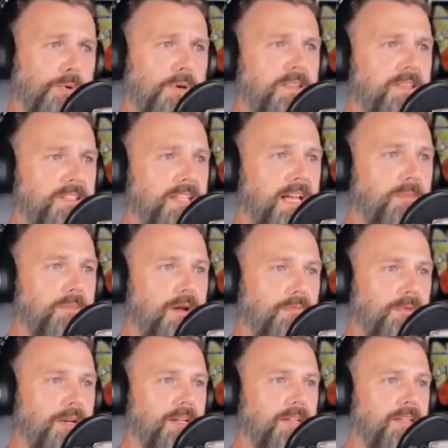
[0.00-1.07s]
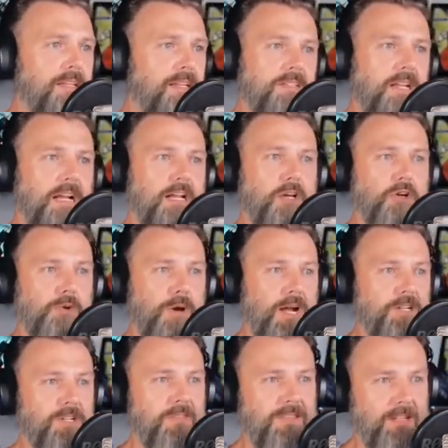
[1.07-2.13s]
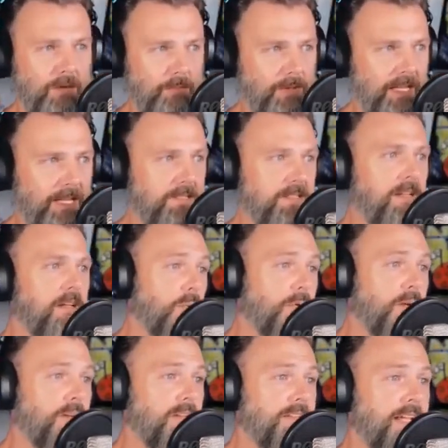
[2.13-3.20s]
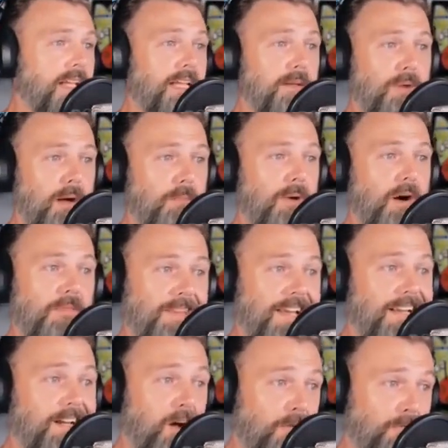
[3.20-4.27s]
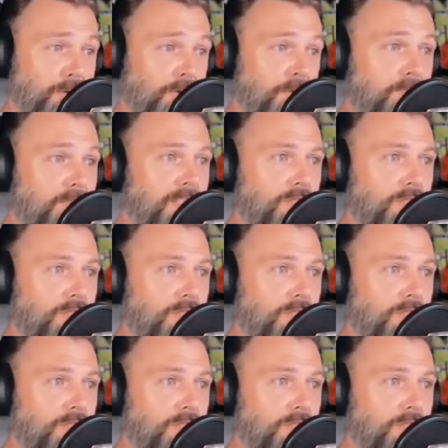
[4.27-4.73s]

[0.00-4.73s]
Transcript: During this time, my friend said I could crash at their place, so I'm going to take him up on that offer.